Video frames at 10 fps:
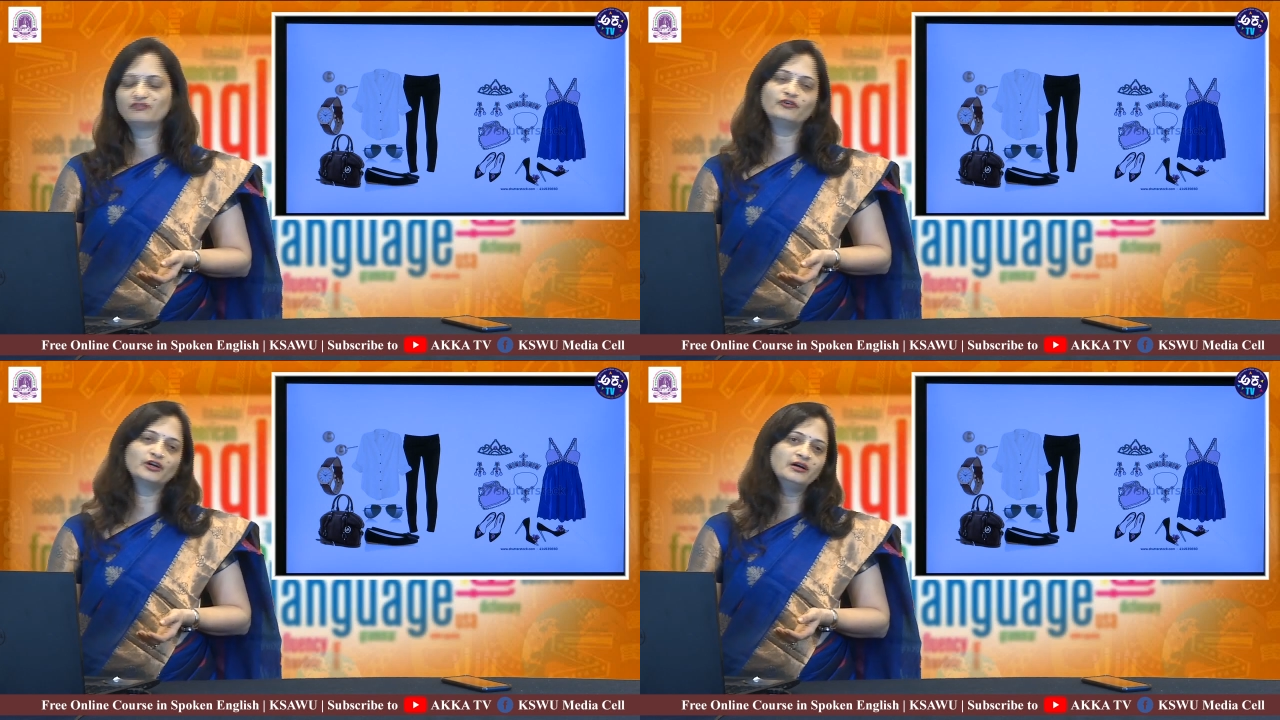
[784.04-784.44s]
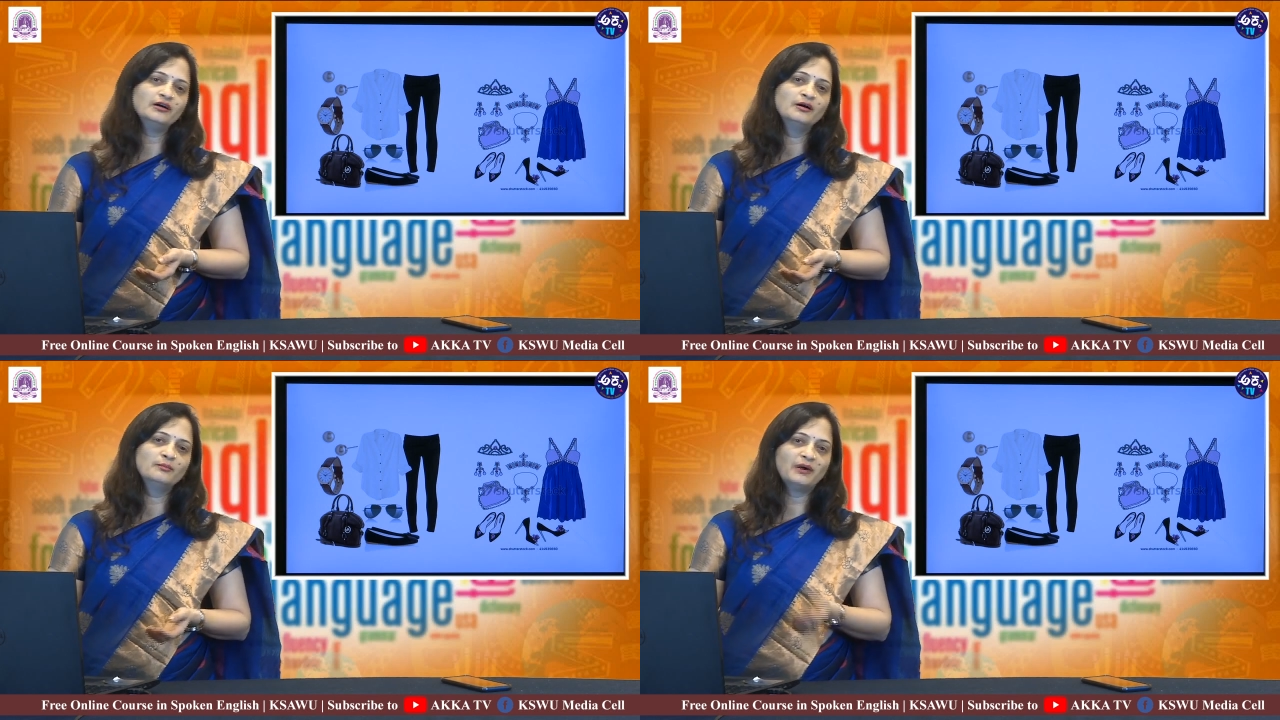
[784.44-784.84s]
for a
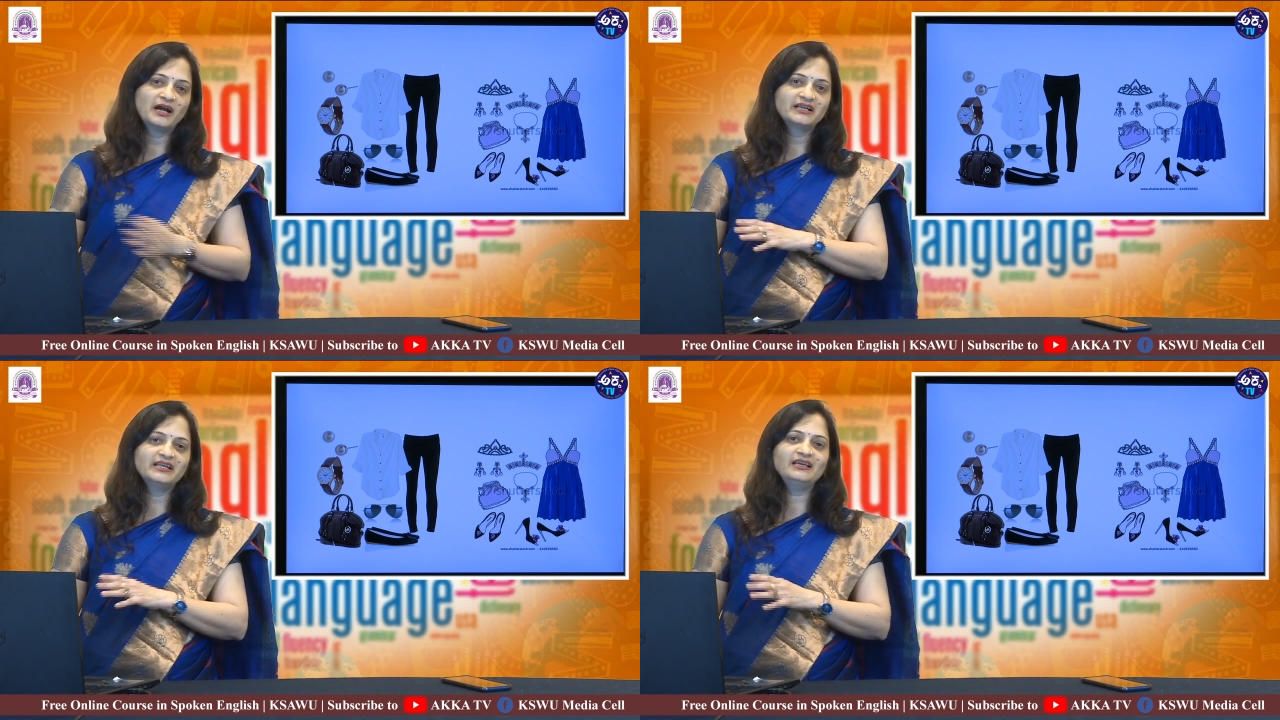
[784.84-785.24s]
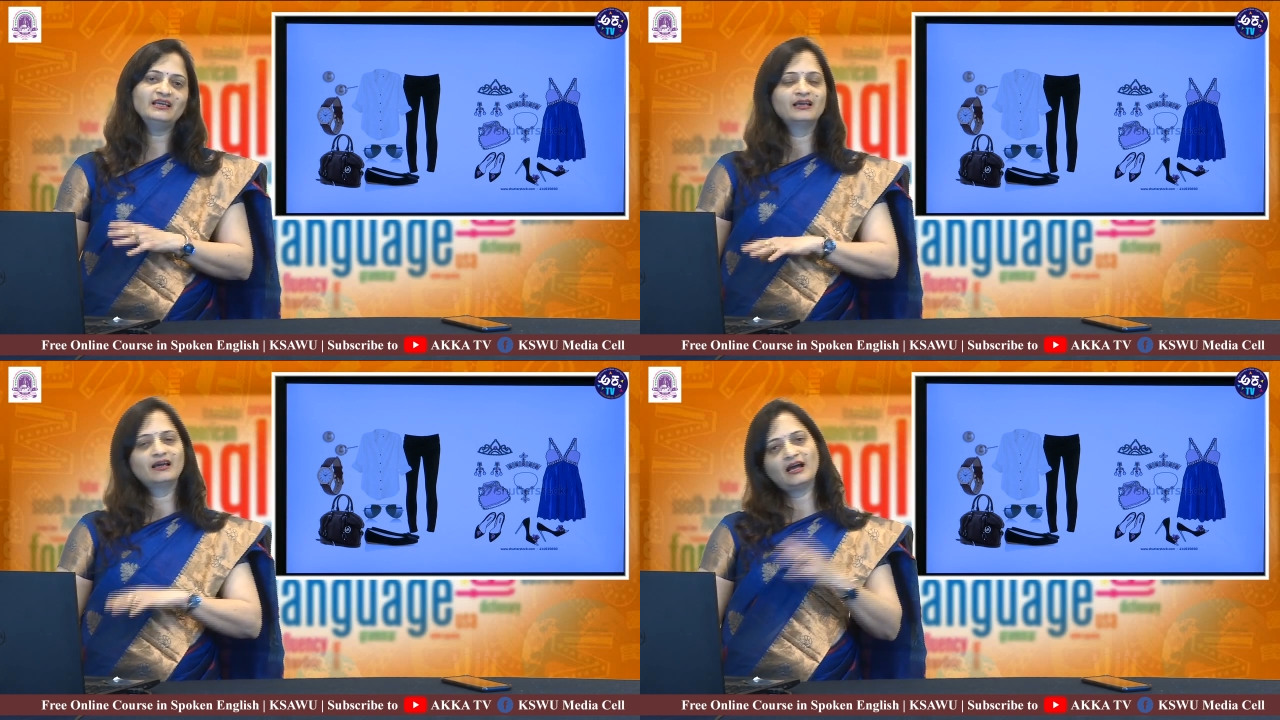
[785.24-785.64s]
party
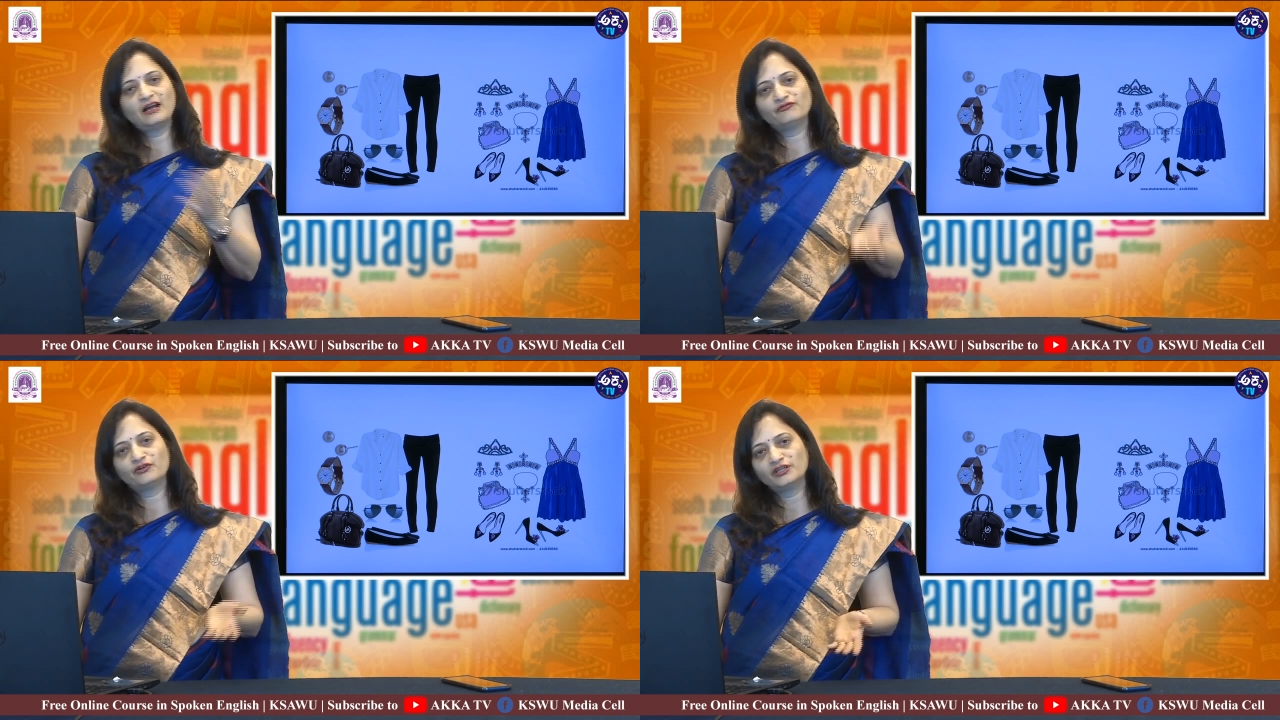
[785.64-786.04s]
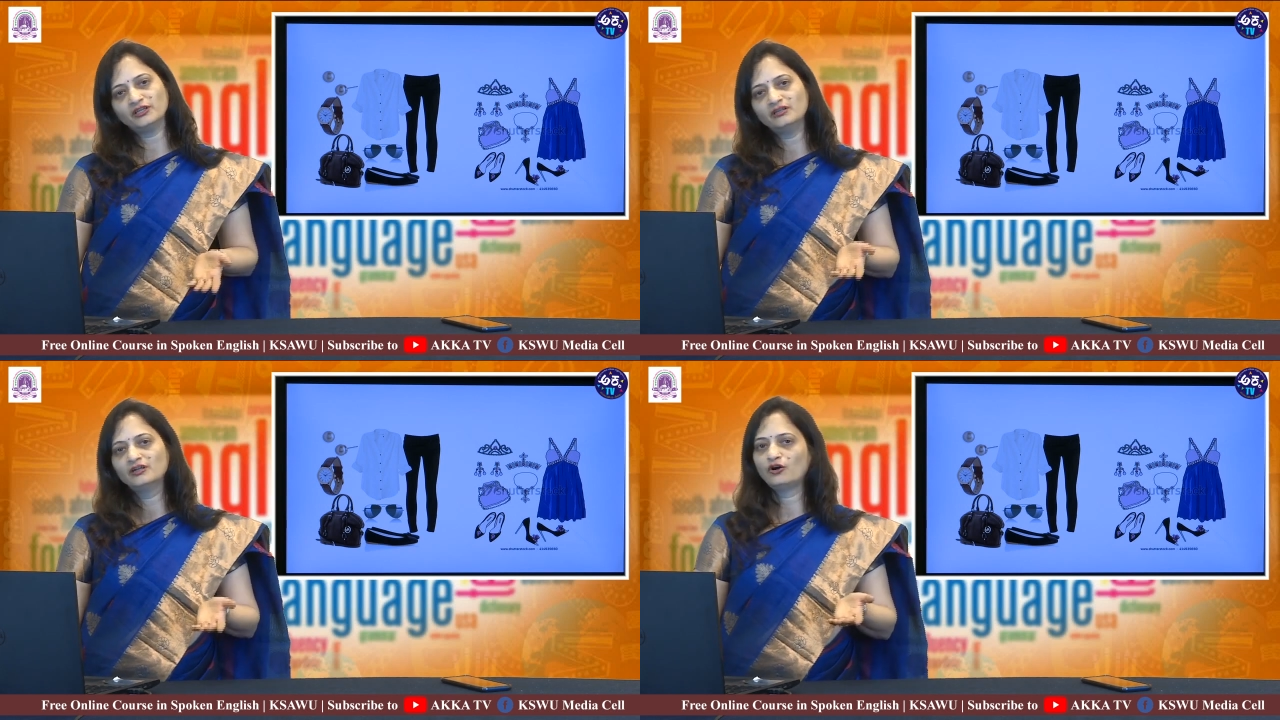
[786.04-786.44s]
and for a
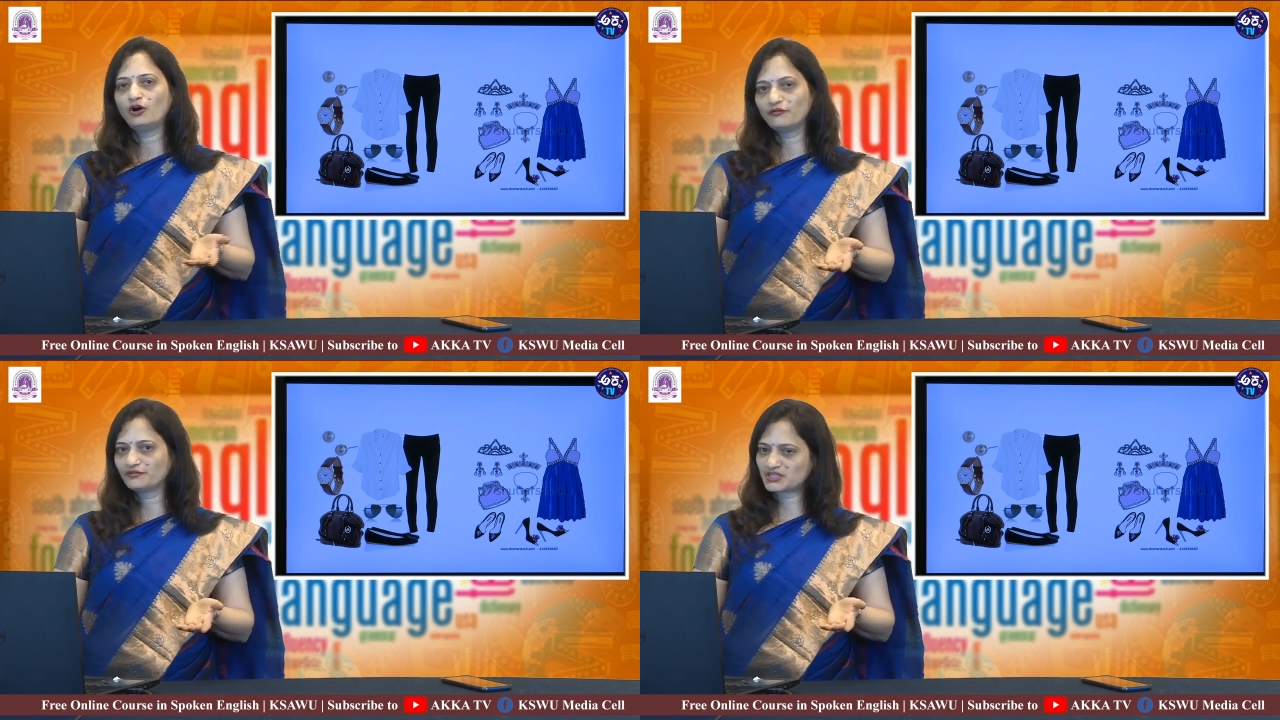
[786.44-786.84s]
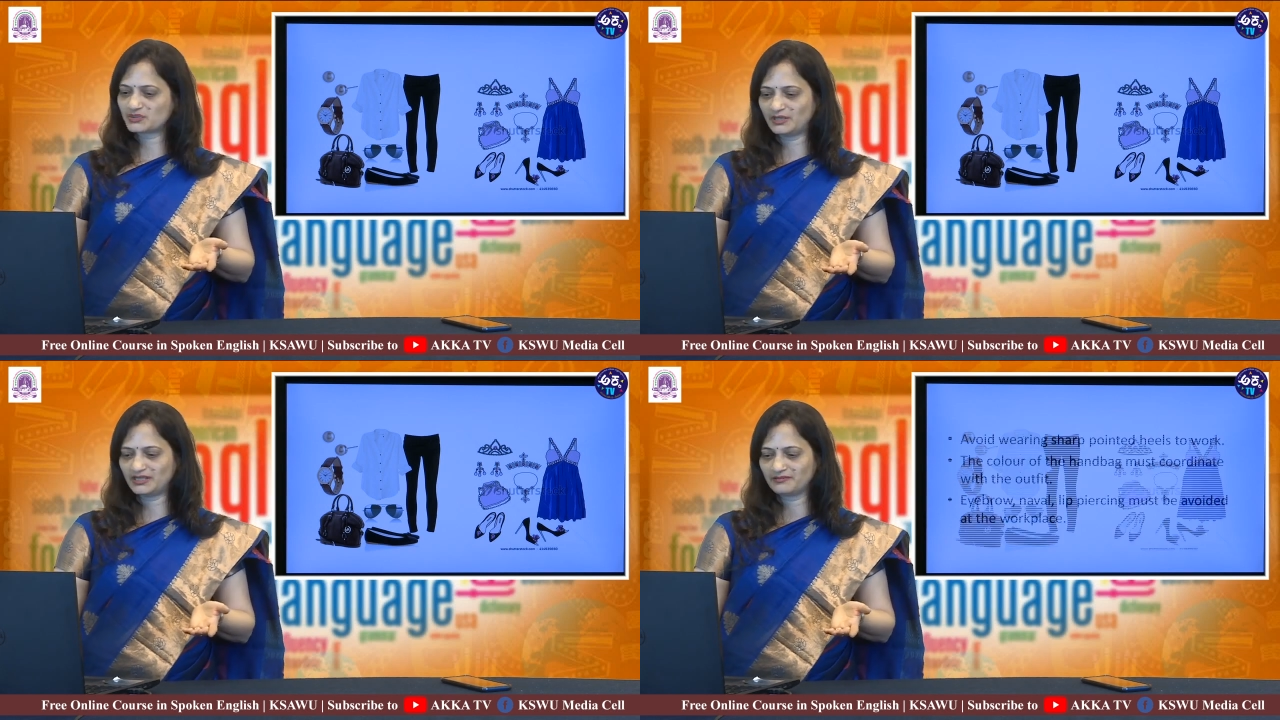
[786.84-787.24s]

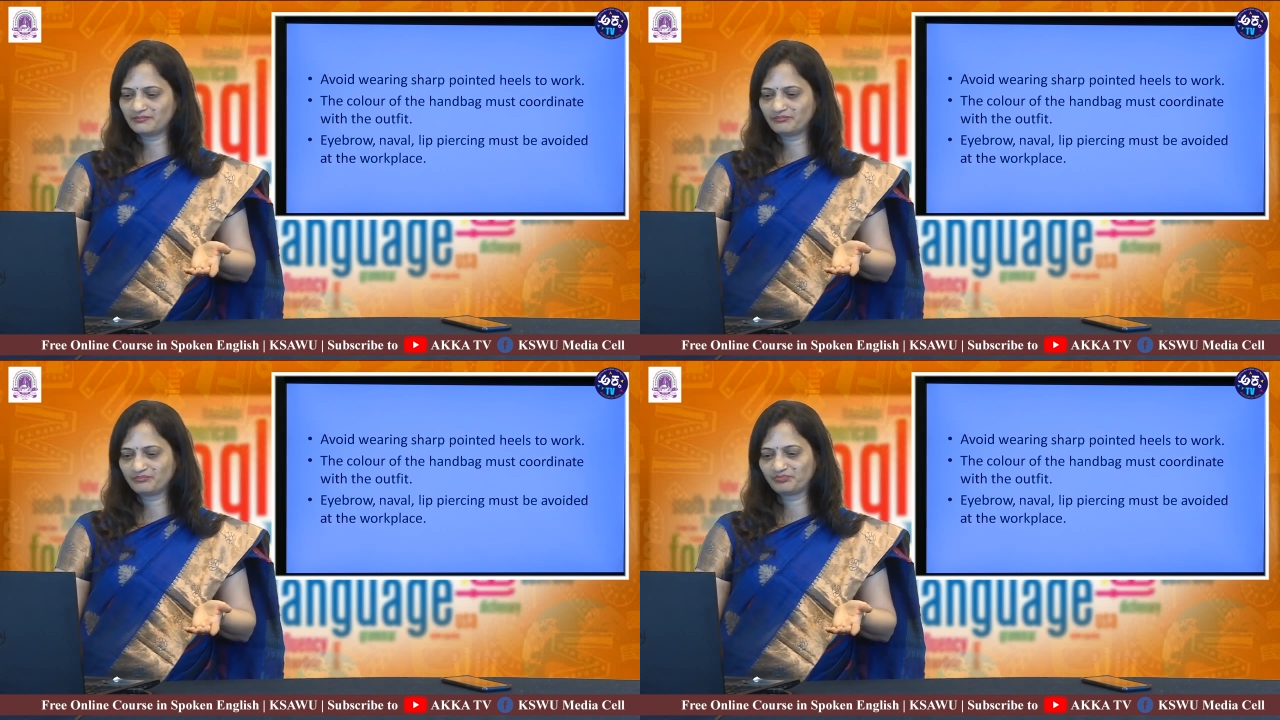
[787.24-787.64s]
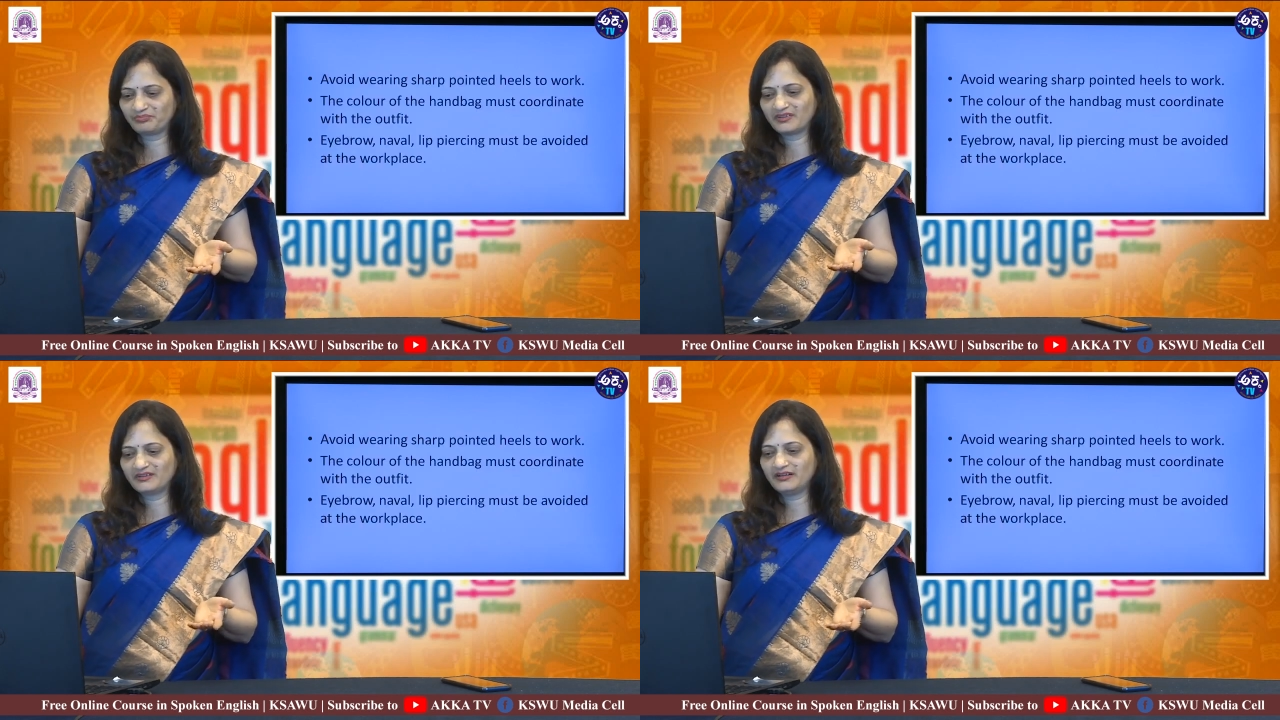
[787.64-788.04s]
office wear,
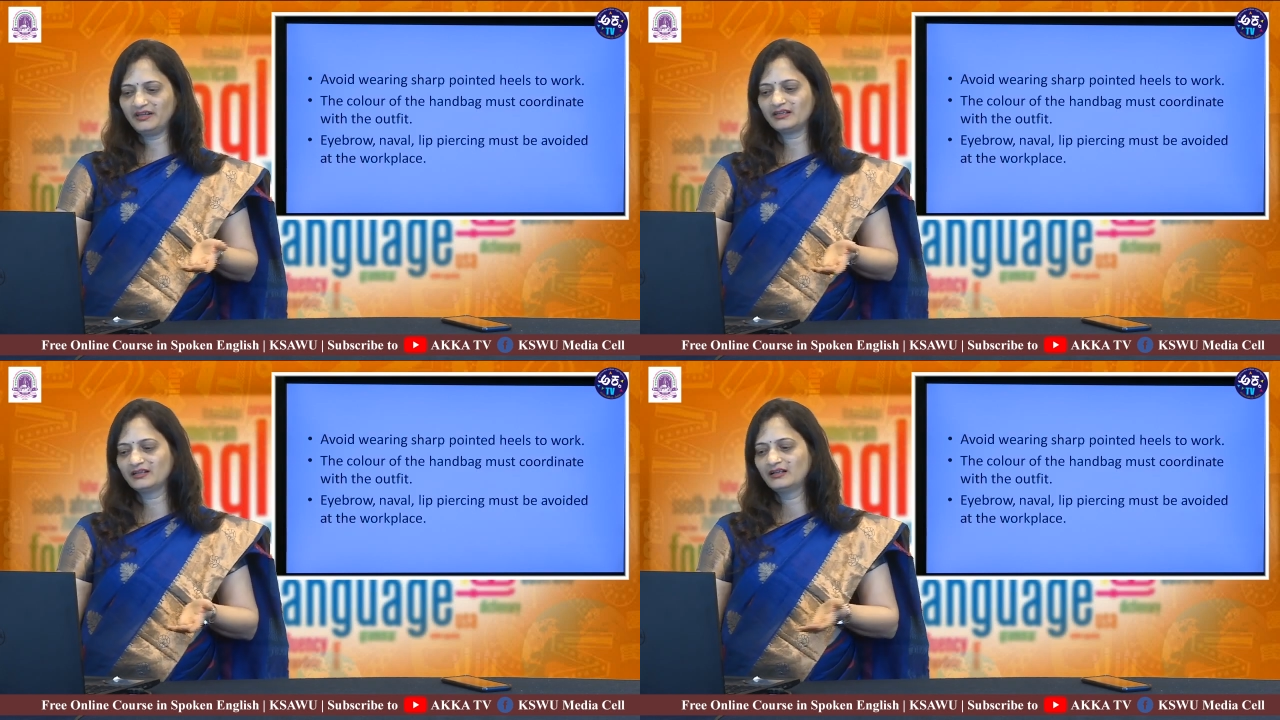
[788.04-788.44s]
right.